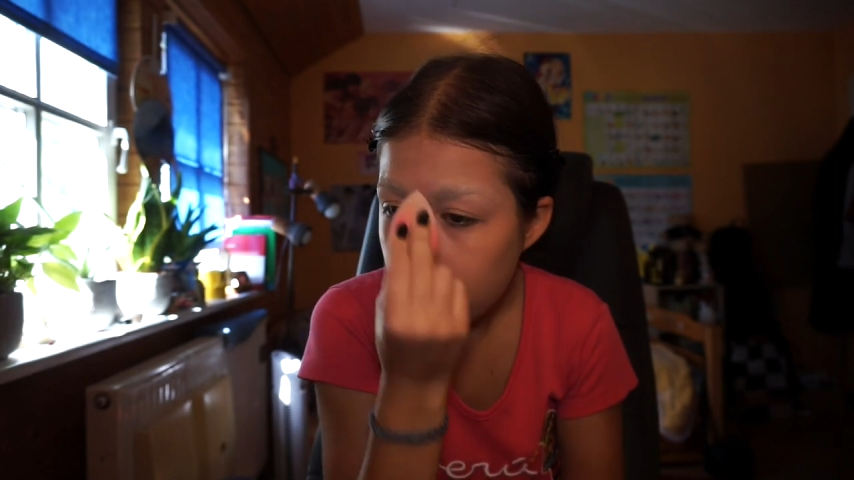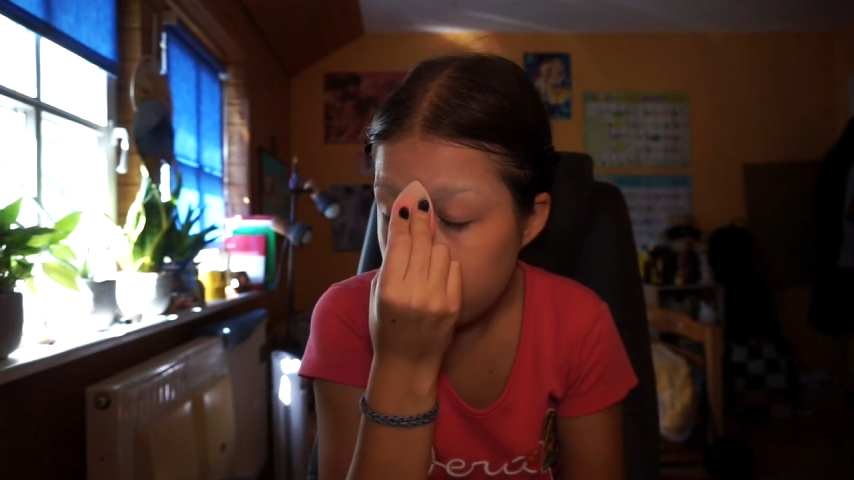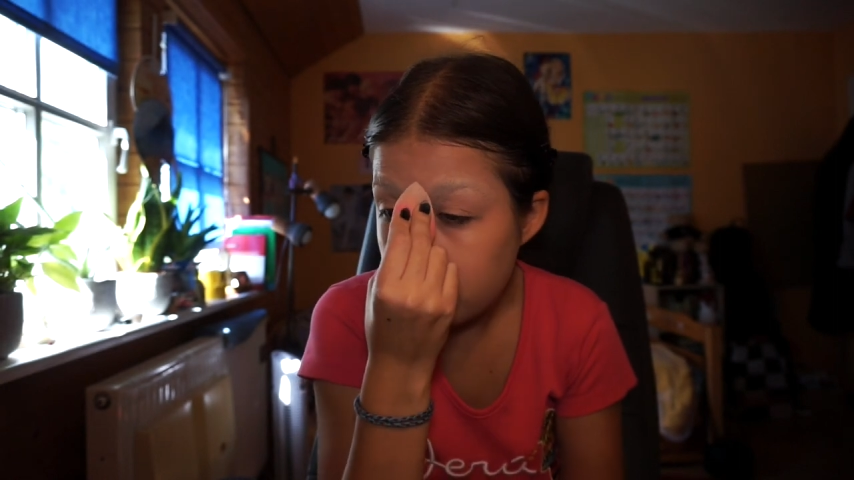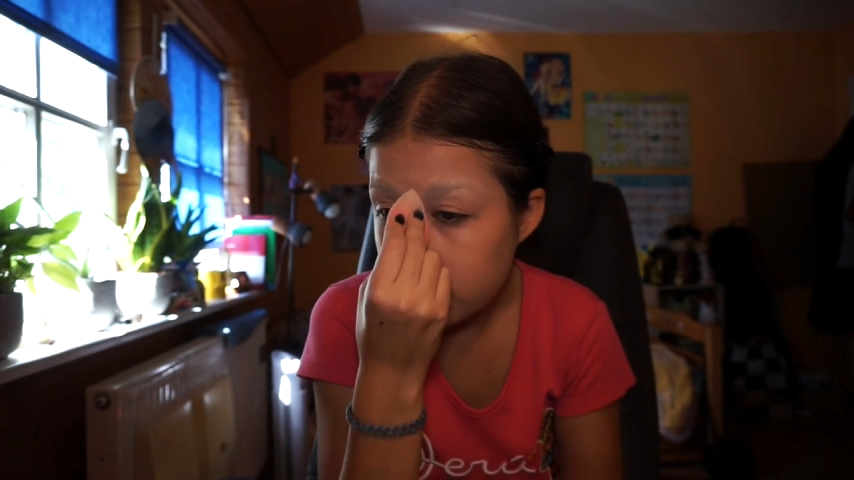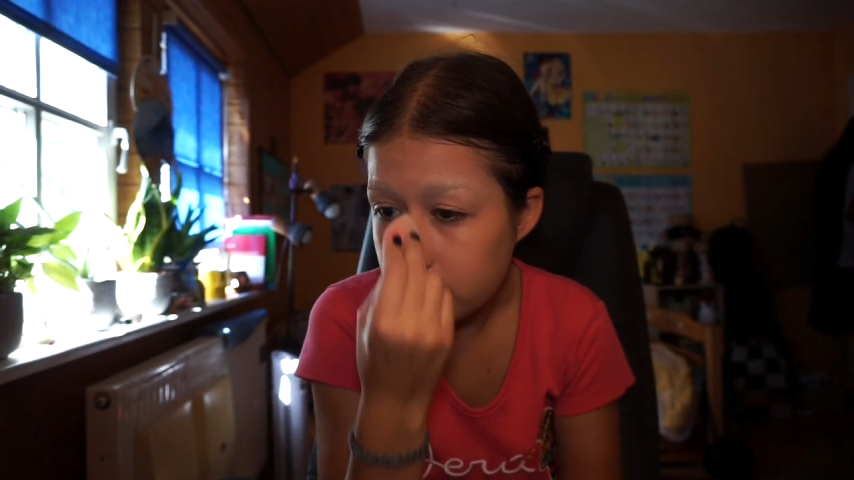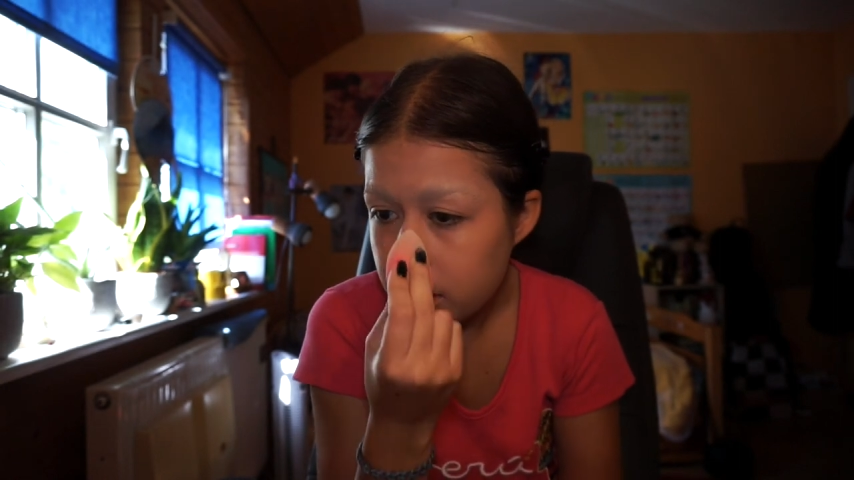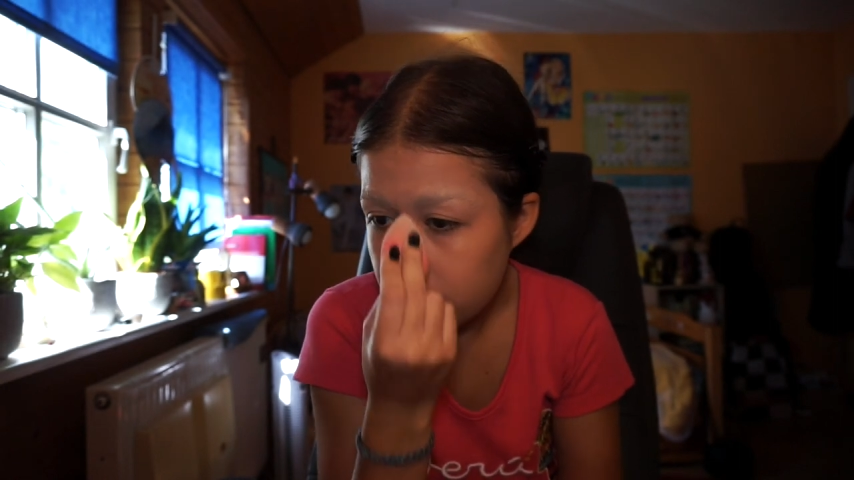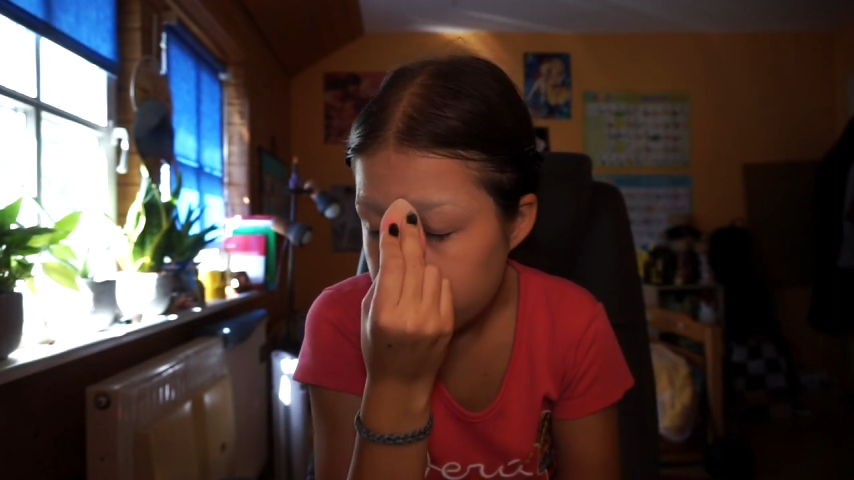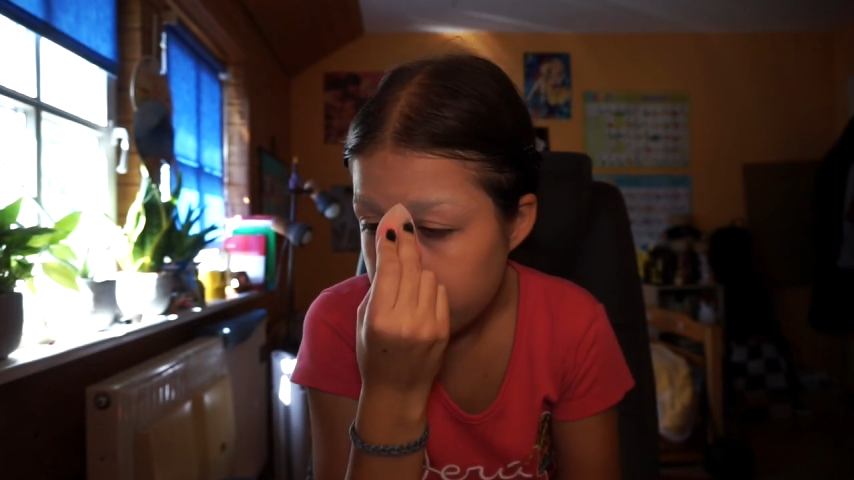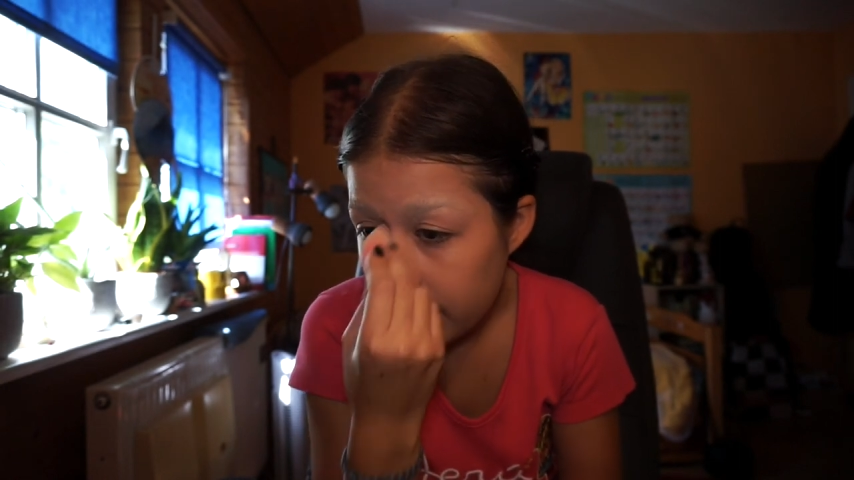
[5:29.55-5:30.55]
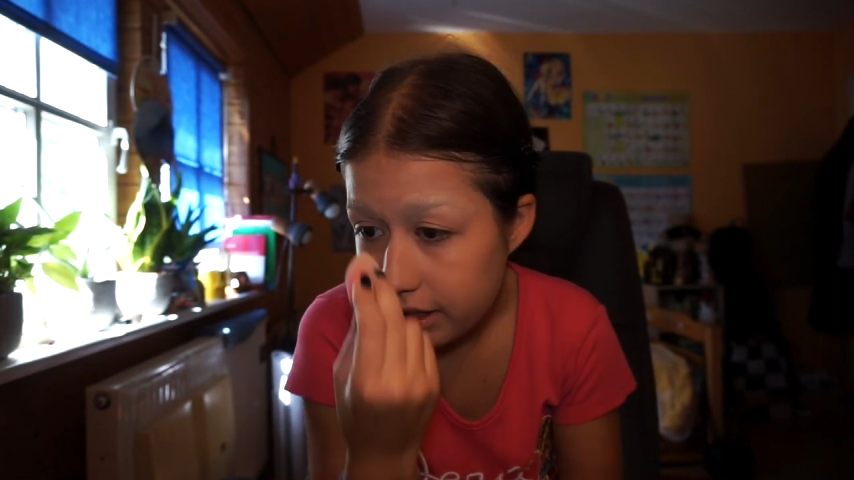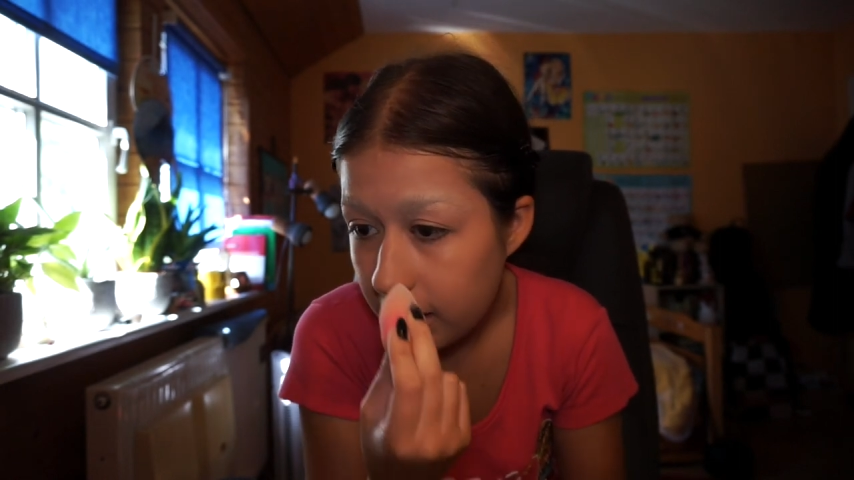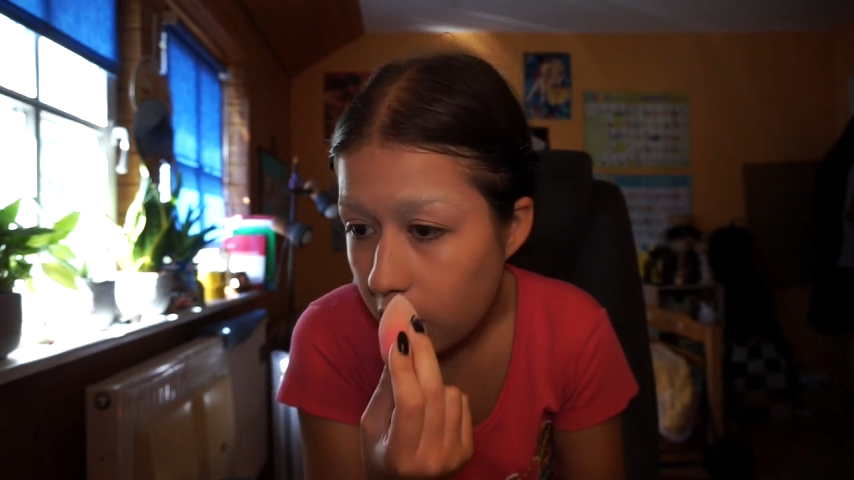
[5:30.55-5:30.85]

and conceal the fact that,